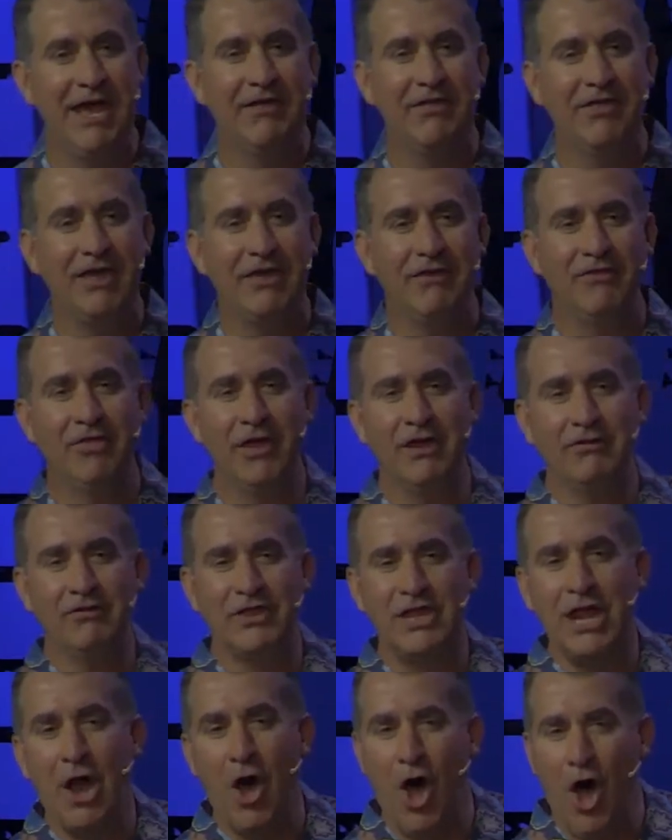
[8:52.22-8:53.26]
that the,
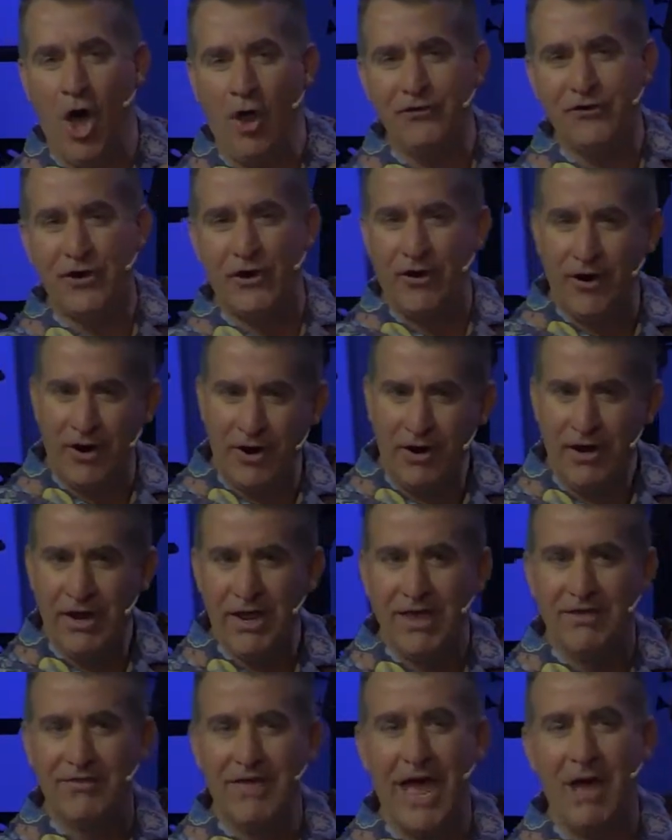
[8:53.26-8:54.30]
the altar
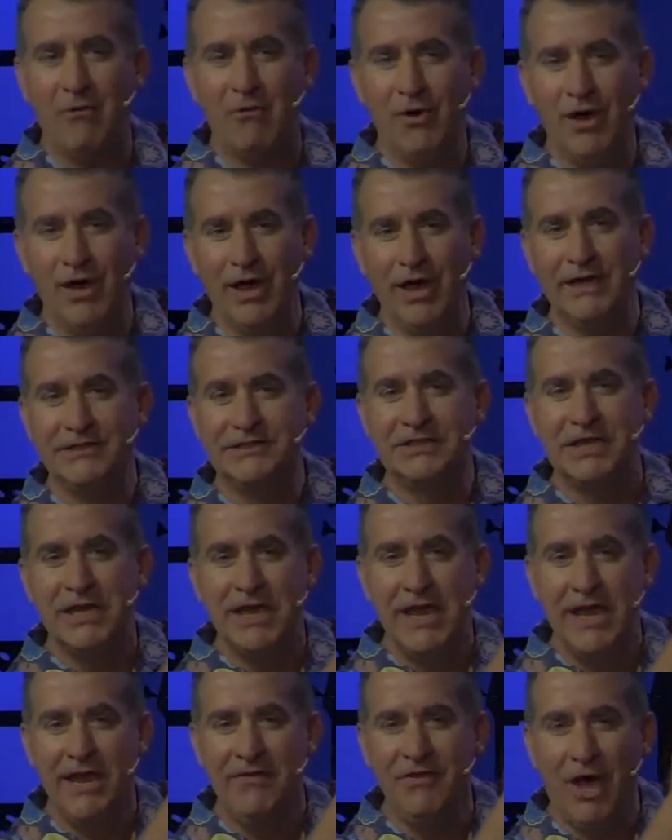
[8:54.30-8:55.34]
that was
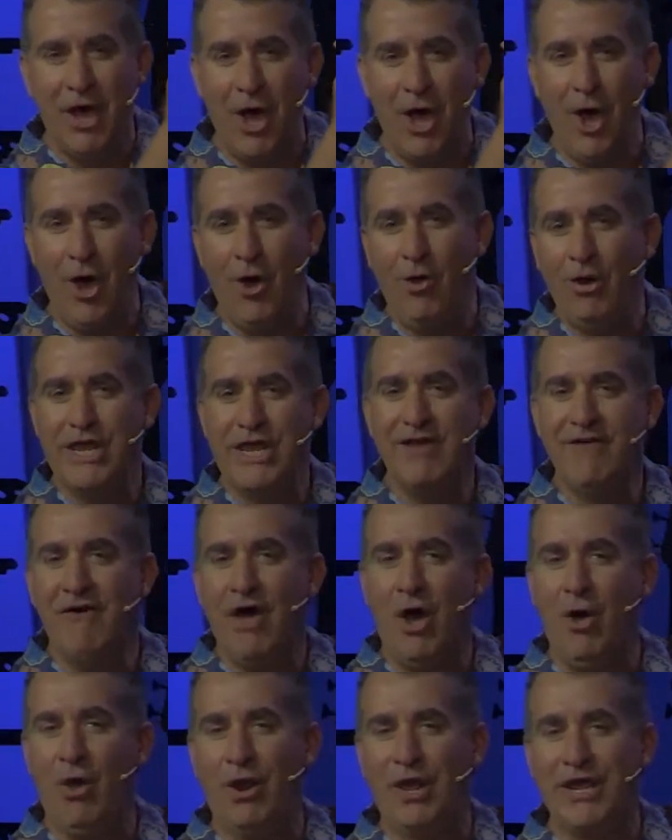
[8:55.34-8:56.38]
in the Holy of
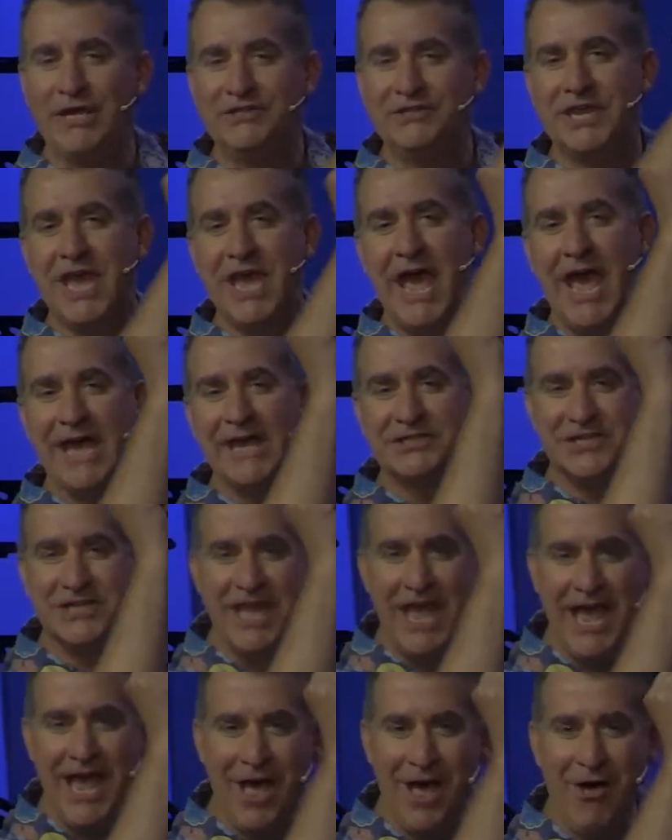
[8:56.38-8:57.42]
Holies has
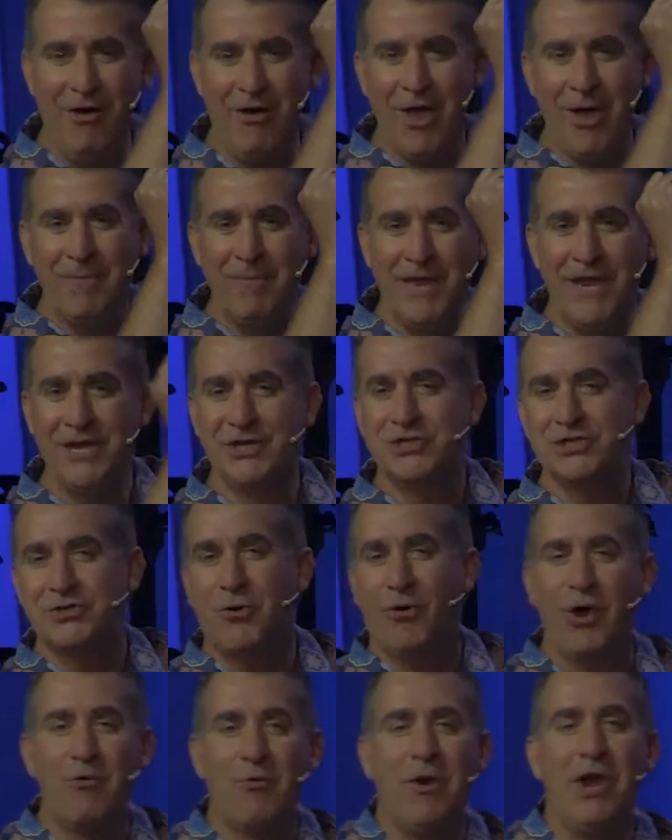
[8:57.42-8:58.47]
now been
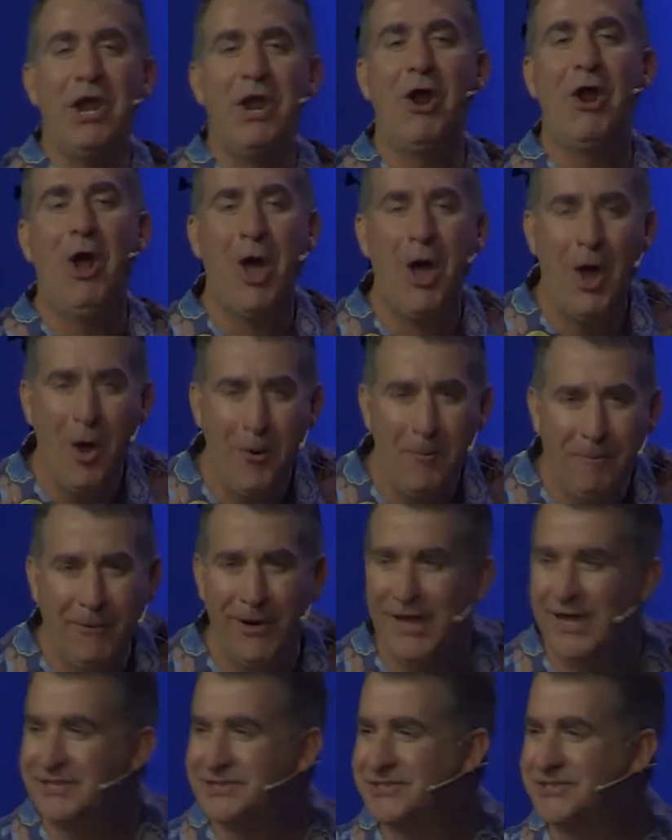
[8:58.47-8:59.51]
destroyed. We are
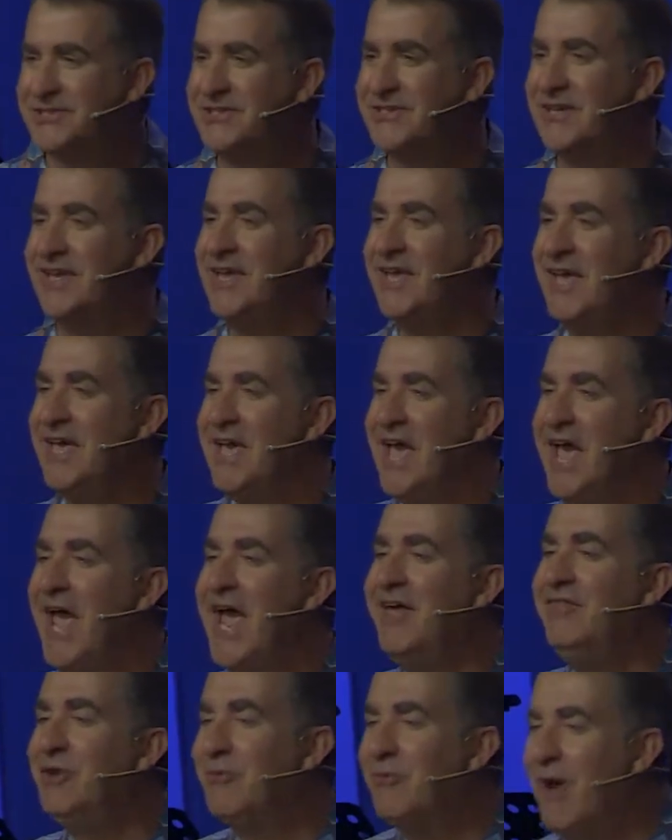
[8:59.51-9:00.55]
hopeless.
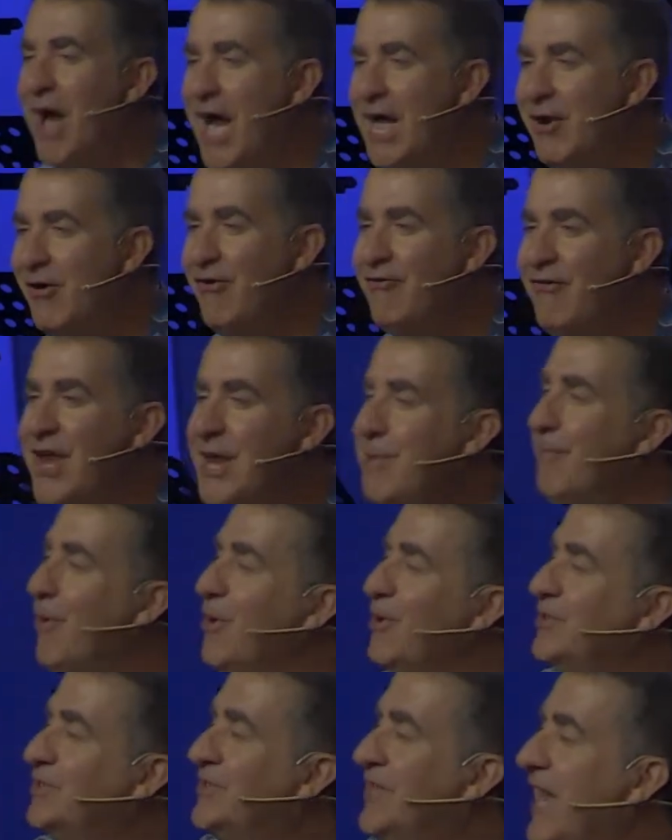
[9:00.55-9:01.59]
And the writer of
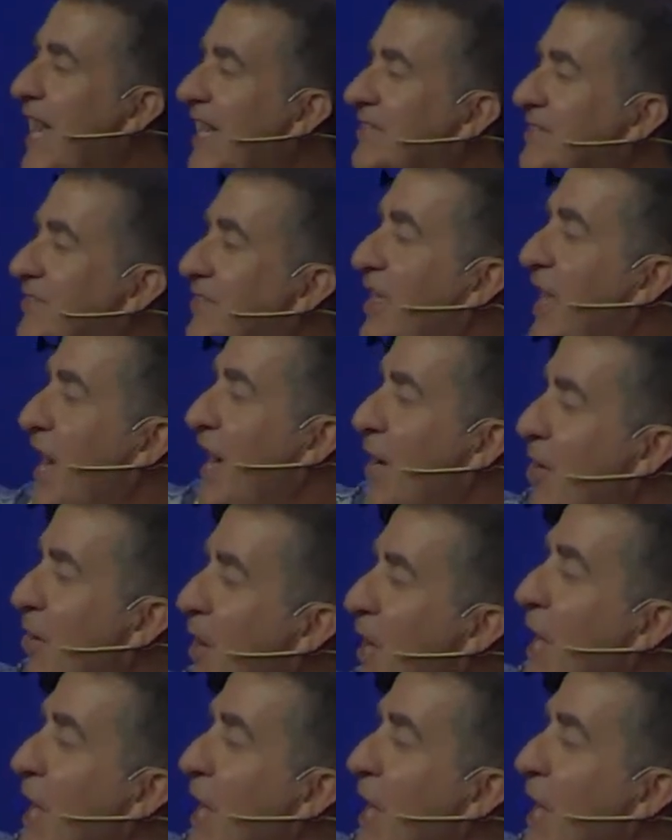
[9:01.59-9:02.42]
Hebrews says, There